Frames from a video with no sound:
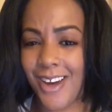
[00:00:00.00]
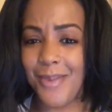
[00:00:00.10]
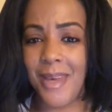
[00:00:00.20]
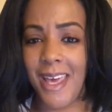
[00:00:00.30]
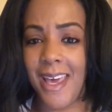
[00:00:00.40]
all
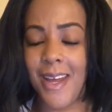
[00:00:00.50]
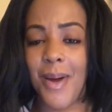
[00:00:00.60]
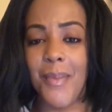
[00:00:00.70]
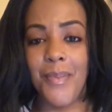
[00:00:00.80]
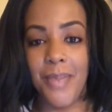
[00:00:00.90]
bad,
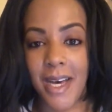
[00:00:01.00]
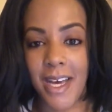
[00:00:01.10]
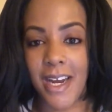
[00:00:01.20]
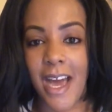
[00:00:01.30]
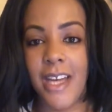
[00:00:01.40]

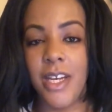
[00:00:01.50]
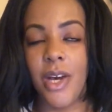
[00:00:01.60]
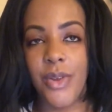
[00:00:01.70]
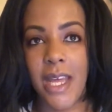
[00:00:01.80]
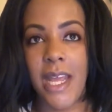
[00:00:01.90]
but I
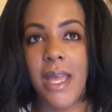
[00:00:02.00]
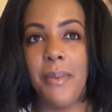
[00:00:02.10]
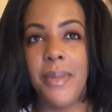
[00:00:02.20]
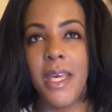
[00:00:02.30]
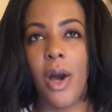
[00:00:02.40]
know that
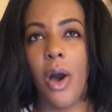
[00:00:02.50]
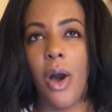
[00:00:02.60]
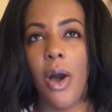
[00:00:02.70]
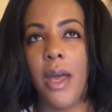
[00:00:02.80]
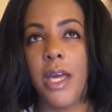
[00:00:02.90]

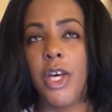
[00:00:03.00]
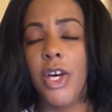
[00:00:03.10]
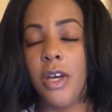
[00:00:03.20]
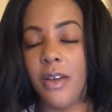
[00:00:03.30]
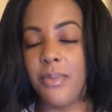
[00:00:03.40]
it
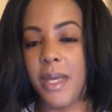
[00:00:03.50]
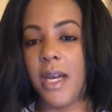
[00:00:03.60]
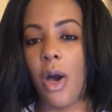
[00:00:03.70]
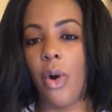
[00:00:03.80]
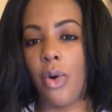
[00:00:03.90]
could have
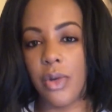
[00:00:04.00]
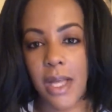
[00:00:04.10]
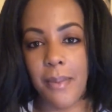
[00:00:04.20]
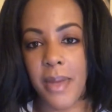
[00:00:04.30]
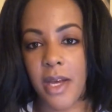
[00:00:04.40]
been a whole
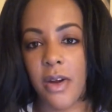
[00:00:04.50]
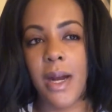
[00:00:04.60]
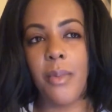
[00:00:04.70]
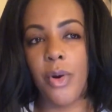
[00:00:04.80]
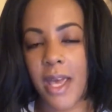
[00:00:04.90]
lot better.
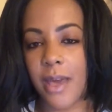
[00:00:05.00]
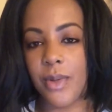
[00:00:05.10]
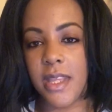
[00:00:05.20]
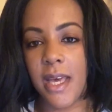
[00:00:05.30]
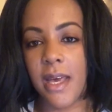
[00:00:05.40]
And I'm okay
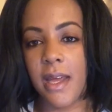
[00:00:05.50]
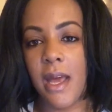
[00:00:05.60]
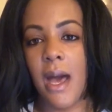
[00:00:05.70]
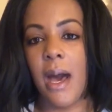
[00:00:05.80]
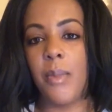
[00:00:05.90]
with that.
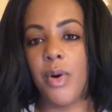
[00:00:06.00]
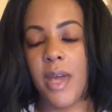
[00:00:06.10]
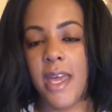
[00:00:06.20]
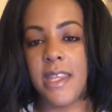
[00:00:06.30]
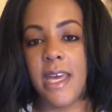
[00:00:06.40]
I'm
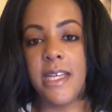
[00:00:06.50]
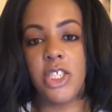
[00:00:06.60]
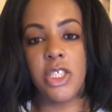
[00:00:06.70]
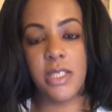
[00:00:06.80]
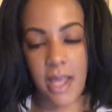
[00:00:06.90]
okay that
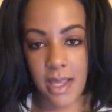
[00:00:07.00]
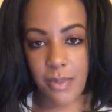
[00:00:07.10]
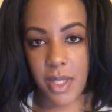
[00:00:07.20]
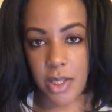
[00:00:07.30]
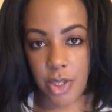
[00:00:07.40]
it's just
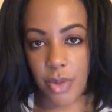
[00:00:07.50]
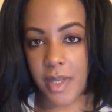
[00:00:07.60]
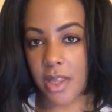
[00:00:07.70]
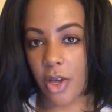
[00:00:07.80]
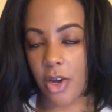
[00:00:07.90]
taking me a little
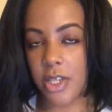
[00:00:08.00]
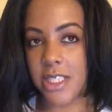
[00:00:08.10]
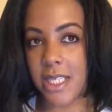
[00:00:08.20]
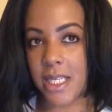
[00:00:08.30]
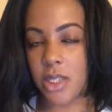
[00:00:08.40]
bit longer
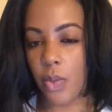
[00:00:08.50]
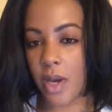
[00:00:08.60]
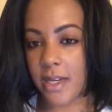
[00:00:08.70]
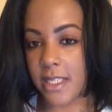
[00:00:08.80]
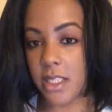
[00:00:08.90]
to get to
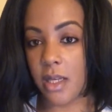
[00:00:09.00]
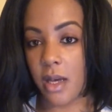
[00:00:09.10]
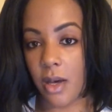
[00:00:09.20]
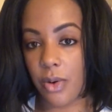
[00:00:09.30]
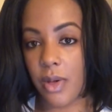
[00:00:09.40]
where I need to
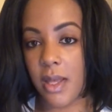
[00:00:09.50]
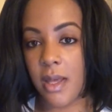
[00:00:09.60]
go.